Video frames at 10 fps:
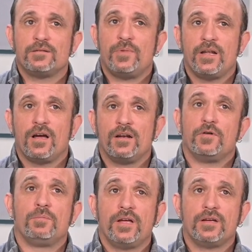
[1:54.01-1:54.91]
depending on if
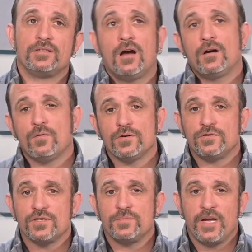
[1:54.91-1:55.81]
you're playing guitar or
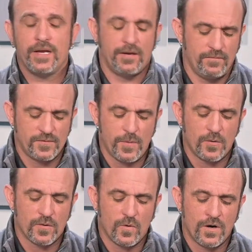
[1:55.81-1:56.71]
just speaking
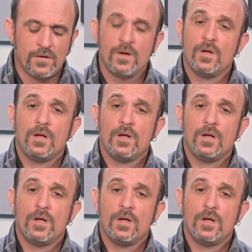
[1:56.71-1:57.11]
spoken word.